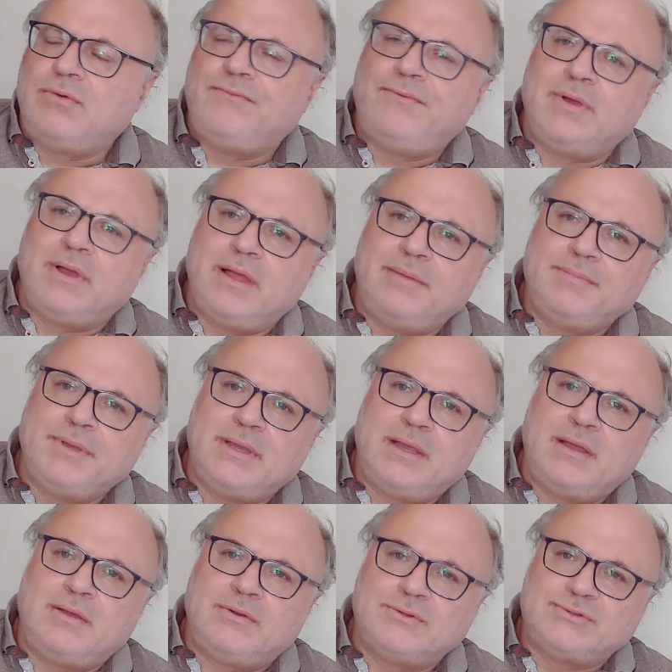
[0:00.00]
of
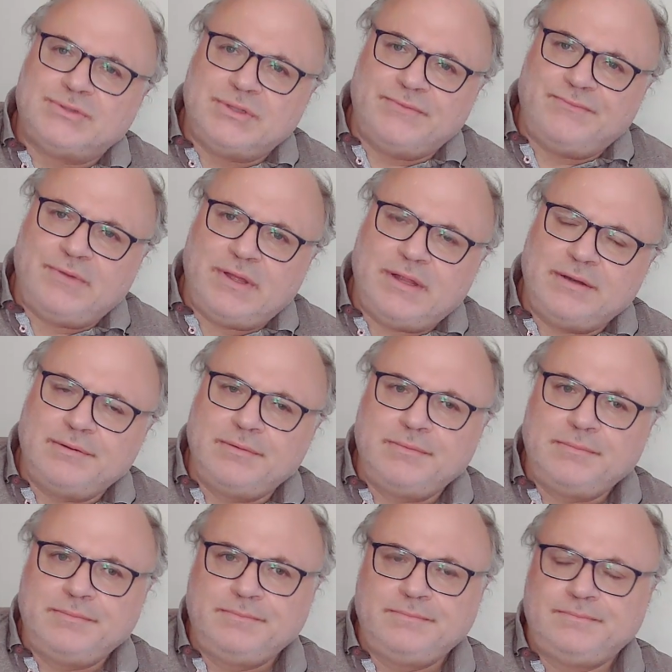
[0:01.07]
Arabia Rostevan
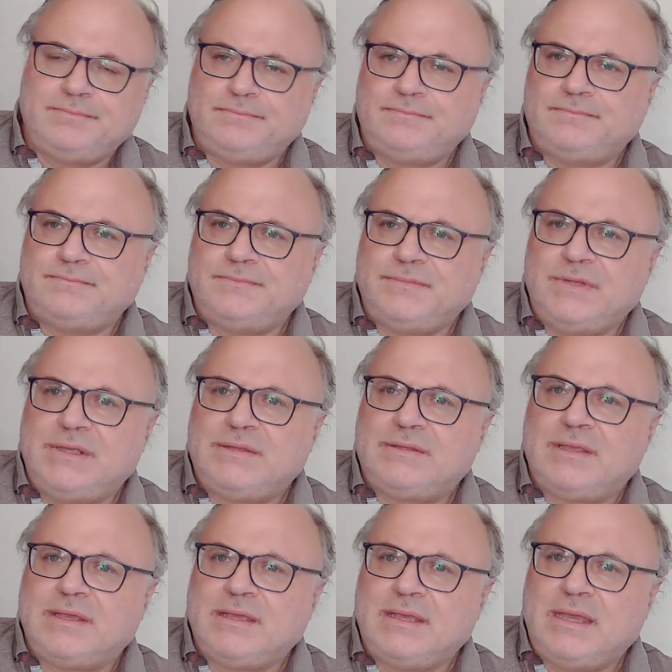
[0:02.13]
and
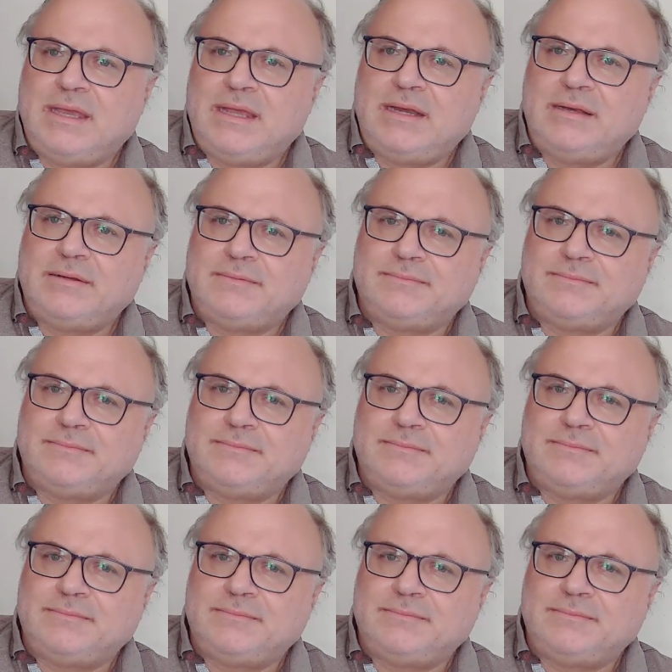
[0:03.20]
Tariel